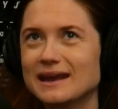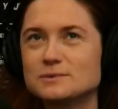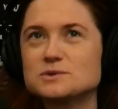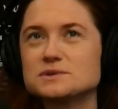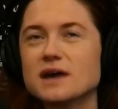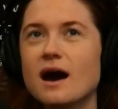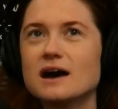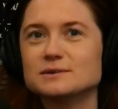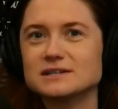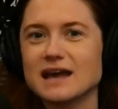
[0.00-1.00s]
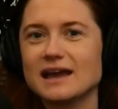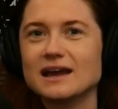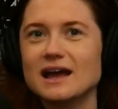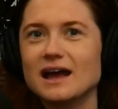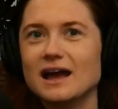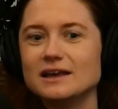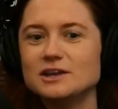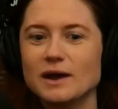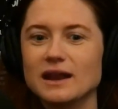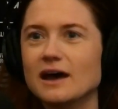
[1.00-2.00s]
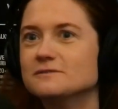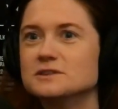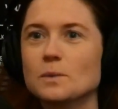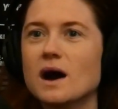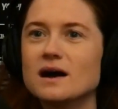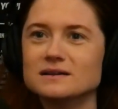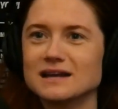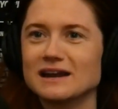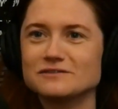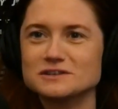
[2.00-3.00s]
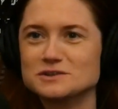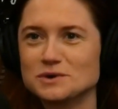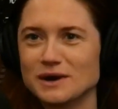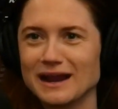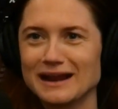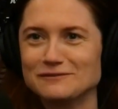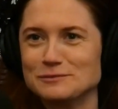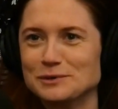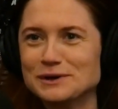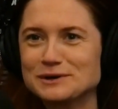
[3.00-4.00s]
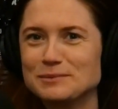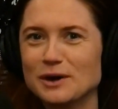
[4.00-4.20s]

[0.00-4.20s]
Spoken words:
And it was always hard because I loved the world. I loved the story. I loved the book.